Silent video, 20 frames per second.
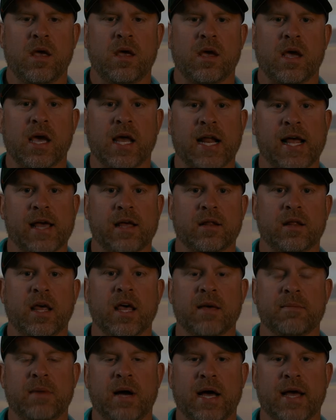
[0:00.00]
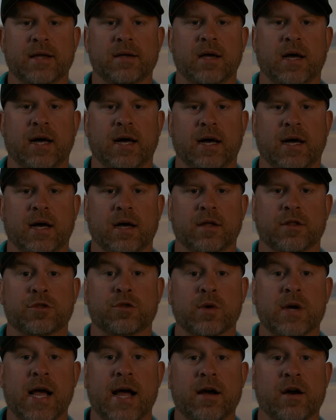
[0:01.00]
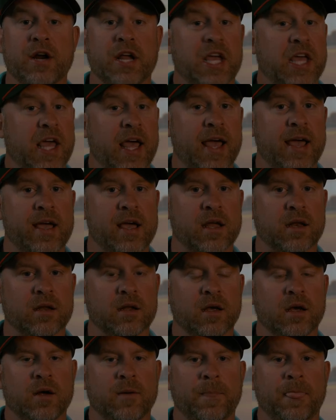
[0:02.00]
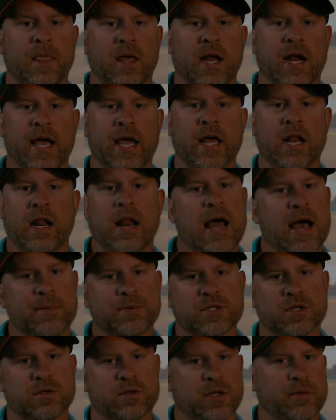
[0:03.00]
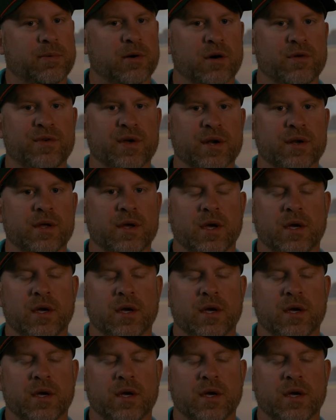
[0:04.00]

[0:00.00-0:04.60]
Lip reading: And I hit my 3-iron again, and I hit it absolutely perfect.